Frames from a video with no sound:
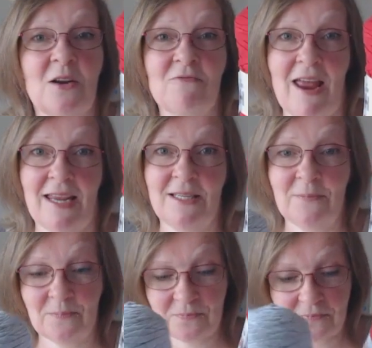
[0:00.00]
a red.
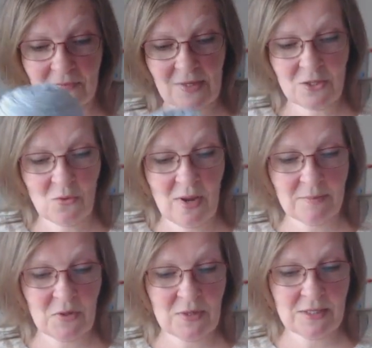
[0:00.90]
So
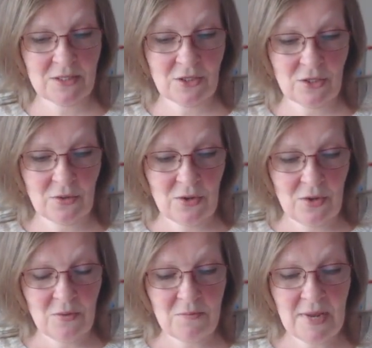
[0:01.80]
I'm going to
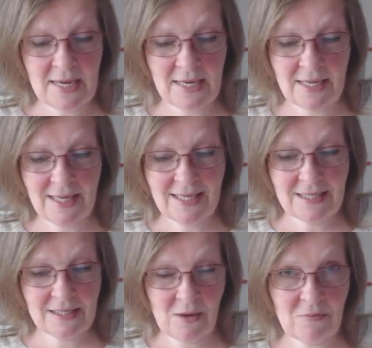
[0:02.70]
make
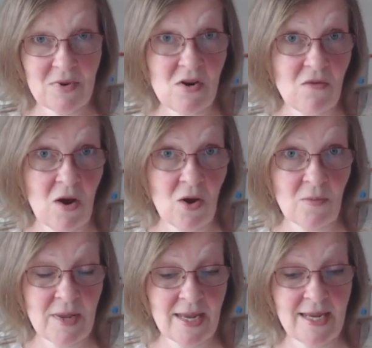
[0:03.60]
some
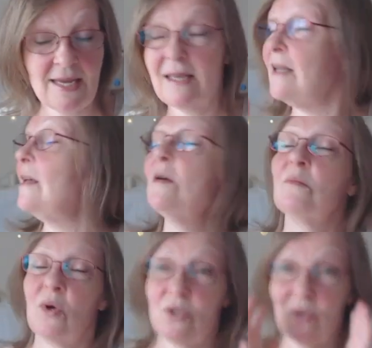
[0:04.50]
macrame
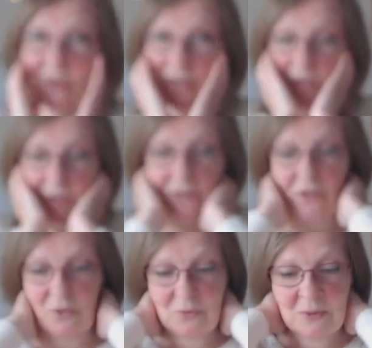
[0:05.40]
pot holders with
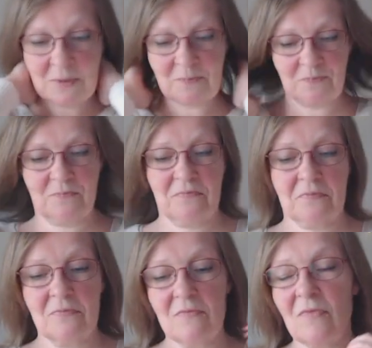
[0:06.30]
those.
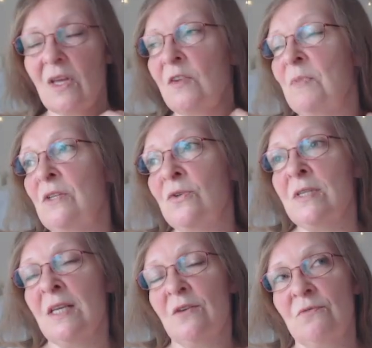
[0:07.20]
I've been
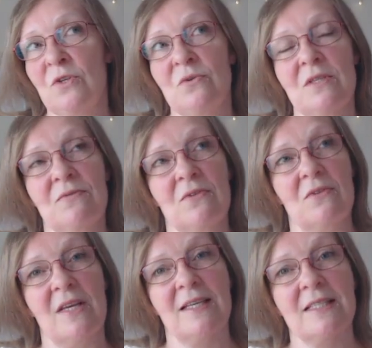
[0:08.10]
using a few
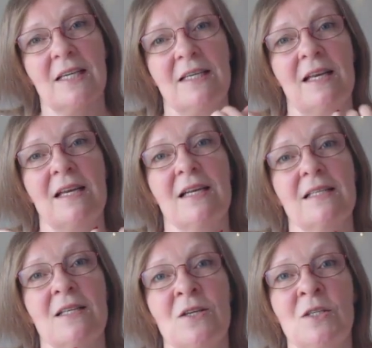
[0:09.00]
different things. I
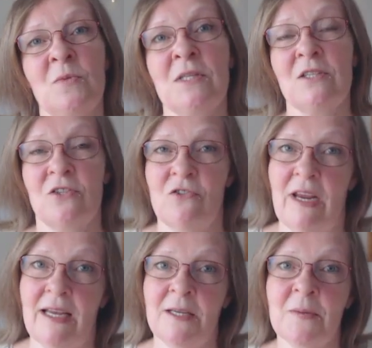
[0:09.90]
started with
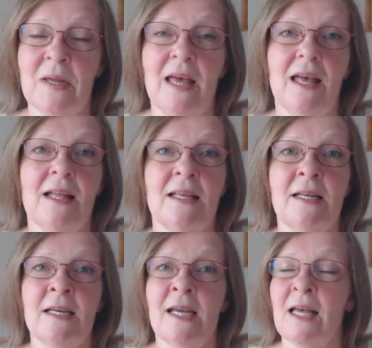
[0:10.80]
string, and
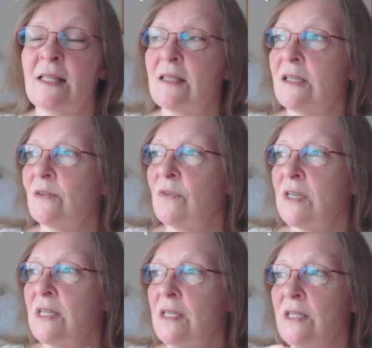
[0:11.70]
then I had this
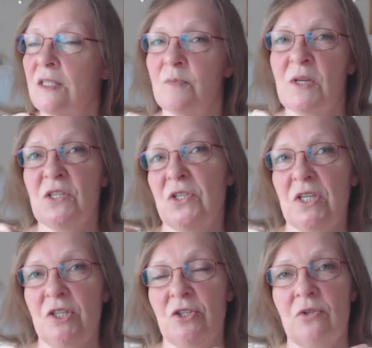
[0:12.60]
funny
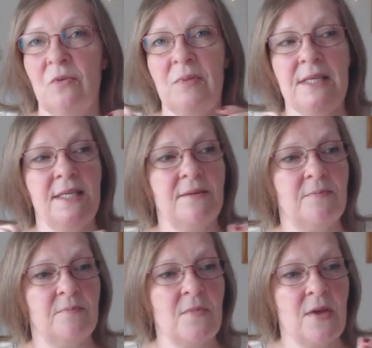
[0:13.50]
spongy tubey